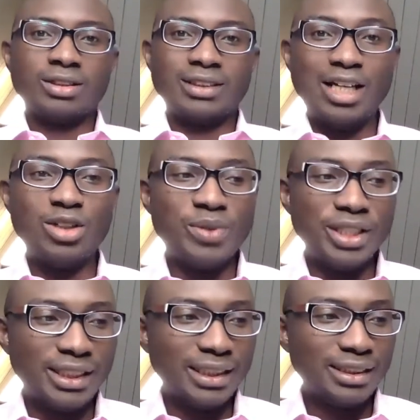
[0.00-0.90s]
10
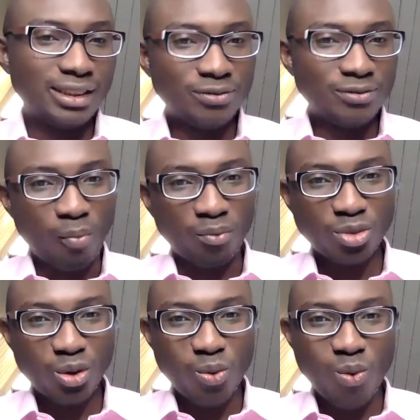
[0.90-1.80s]
reasons
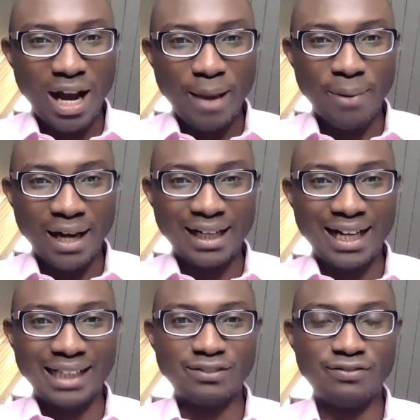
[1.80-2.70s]
why
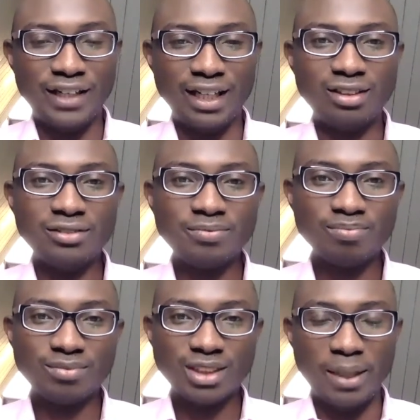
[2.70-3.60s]
bankers fail
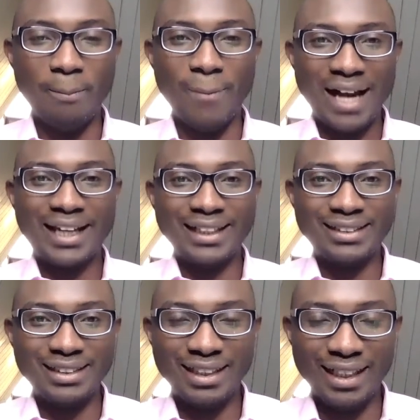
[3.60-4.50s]
in
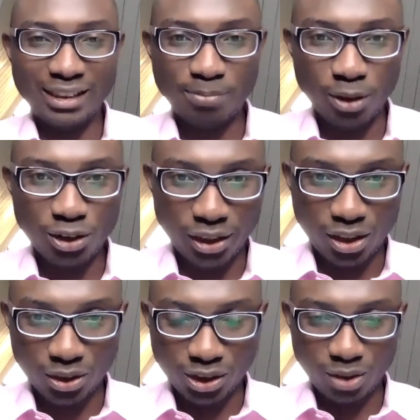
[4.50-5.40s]
marketing export trade
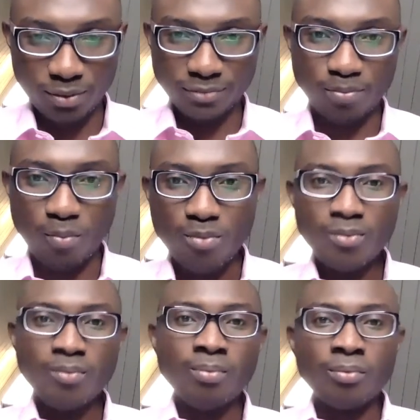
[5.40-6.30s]
customer.
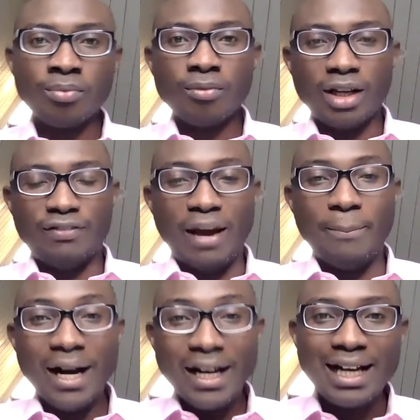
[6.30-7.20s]
If you're a
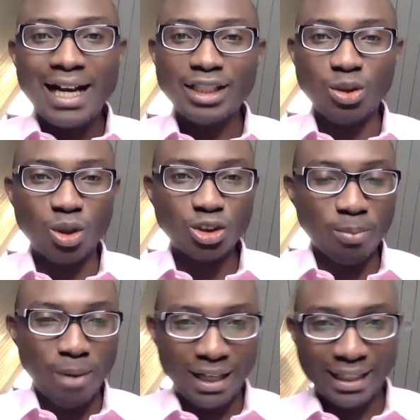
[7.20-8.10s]
banker and you want to
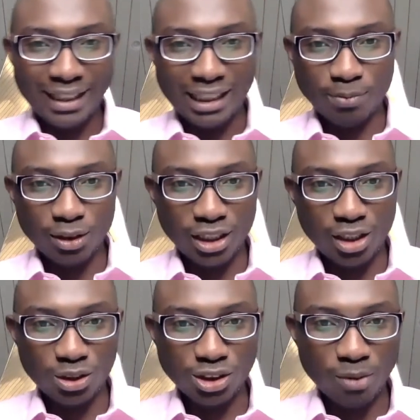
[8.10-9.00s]
market export trade
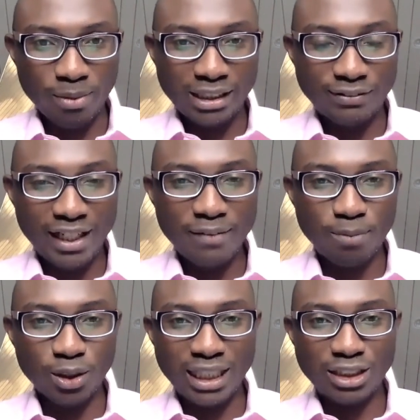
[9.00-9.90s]
customer, it's very
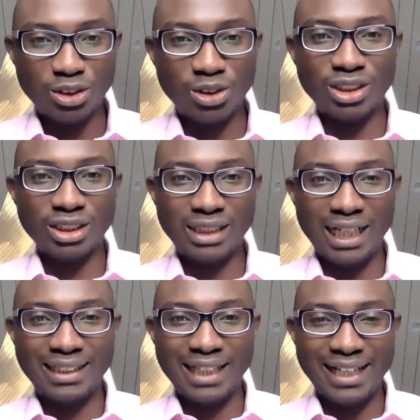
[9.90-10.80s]
important to
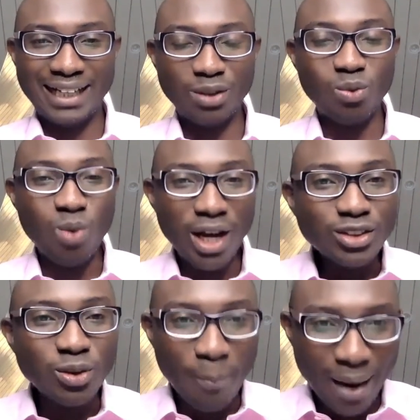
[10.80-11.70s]
understand that there is a way
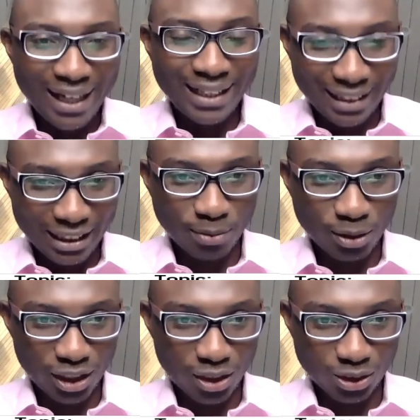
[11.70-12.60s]
to market export
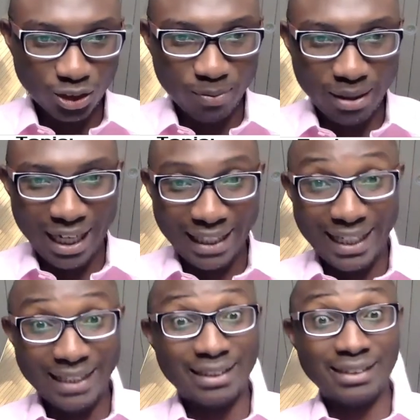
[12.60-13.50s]
trade customer and
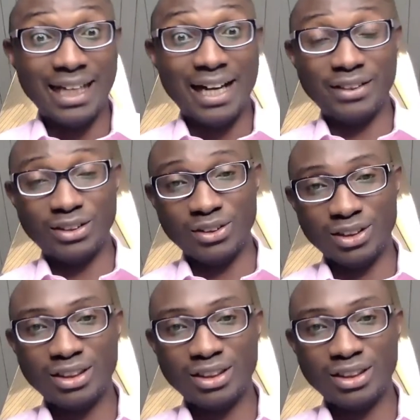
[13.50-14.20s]
get the desired result.